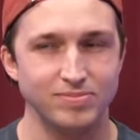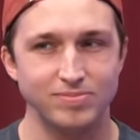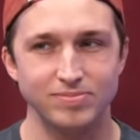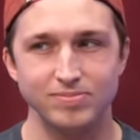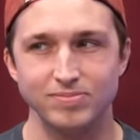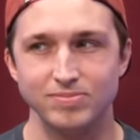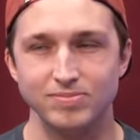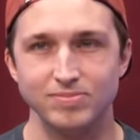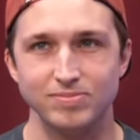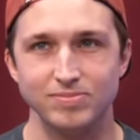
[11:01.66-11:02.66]

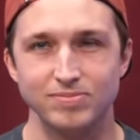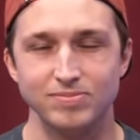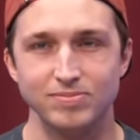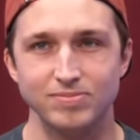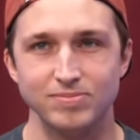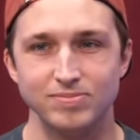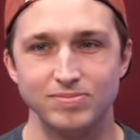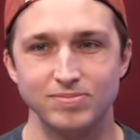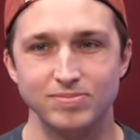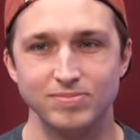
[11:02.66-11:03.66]

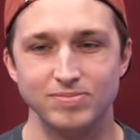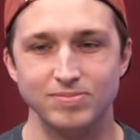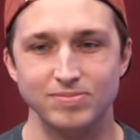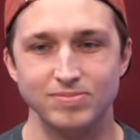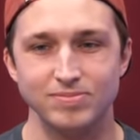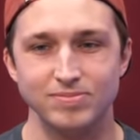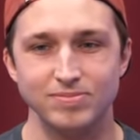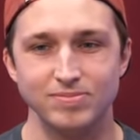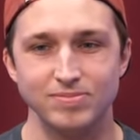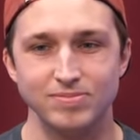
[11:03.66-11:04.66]

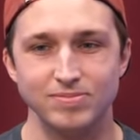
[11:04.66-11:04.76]
(not speaking)